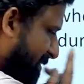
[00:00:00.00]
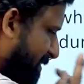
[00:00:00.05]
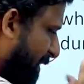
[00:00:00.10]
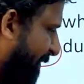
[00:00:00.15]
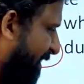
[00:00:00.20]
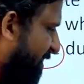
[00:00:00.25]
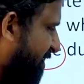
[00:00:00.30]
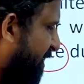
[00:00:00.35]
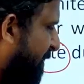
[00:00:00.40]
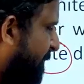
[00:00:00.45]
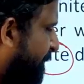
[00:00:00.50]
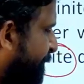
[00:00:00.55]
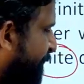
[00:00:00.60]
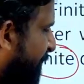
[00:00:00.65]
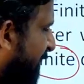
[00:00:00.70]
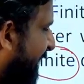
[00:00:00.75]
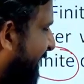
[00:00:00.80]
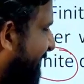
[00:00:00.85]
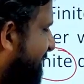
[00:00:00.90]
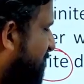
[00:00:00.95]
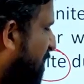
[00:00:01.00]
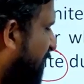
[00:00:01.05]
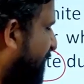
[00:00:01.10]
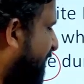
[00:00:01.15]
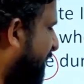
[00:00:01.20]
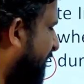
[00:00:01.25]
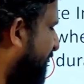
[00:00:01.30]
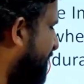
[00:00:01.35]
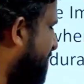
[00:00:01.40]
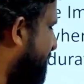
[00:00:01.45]
summation h of
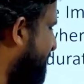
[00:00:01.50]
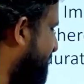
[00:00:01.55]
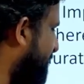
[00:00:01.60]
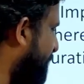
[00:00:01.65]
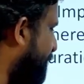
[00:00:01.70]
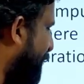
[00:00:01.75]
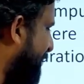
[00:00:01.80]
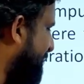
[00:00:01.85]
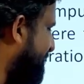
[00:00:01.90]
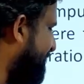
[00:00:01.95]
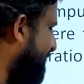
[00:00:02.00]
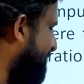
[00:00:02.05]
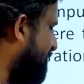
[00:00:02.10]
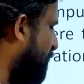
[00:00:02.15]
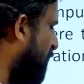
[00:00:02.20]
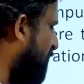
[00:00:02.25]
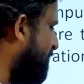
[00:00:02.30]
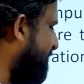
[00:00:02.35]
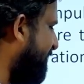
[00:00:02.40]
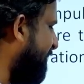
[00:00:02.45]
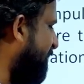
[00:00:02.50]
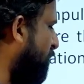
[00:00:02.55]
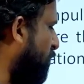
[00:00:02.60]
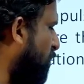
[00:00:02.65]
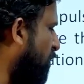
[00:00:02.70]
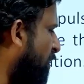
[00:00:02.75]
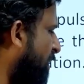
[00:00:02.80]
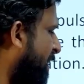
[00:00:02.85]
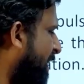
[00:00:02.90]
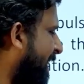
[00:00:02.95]
k, which is impulse response,
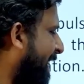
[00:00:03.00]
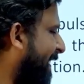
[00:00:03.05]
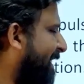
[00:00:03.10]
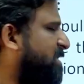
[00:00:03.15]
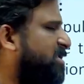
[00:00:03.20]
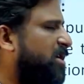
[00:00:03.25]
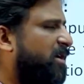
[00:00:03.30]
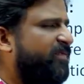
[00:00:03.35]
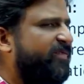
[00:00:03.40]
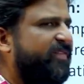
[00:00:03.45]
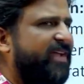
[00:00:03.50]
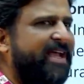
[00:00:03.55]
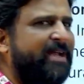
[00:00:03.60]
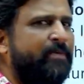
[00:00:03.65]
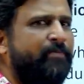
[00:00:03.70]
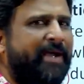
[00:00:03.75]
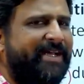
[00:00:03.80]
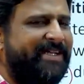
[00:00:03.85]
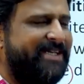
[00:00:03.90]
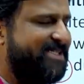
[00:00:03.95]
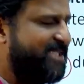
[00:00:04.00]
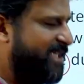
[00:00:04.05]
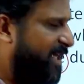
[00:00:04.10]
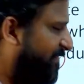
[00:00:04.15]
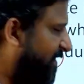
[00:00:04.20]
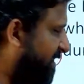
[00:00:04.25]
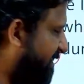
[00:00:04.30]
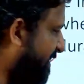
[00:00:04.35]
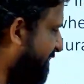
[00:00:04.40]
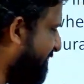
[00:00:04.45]
into x of n minus k,
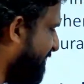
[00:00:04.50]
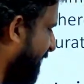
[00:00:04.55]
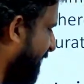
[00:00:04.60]
which is